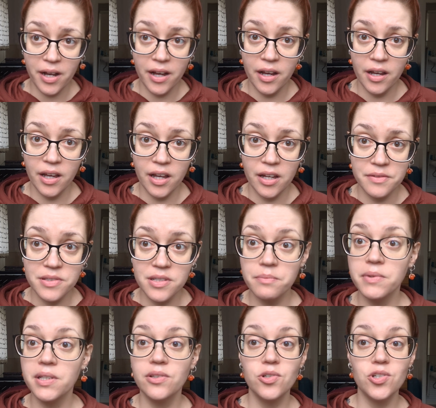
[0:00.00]
I have
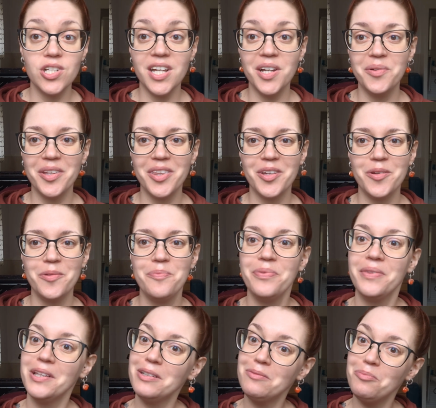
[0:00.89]
something to share with you.
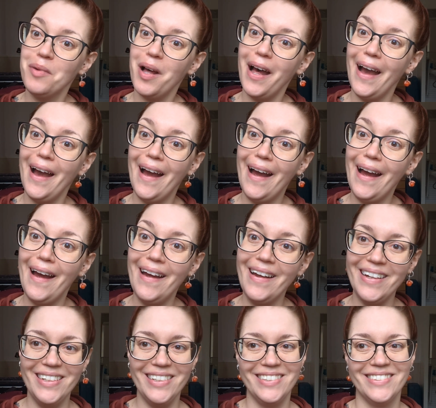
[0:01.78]

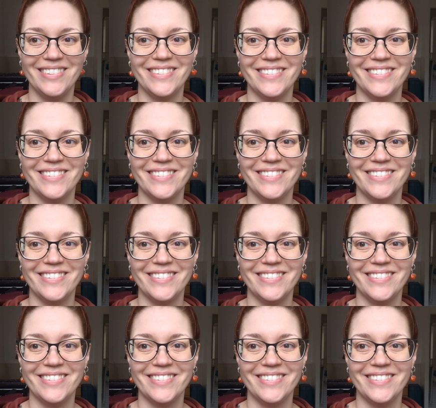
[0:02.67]
Bye!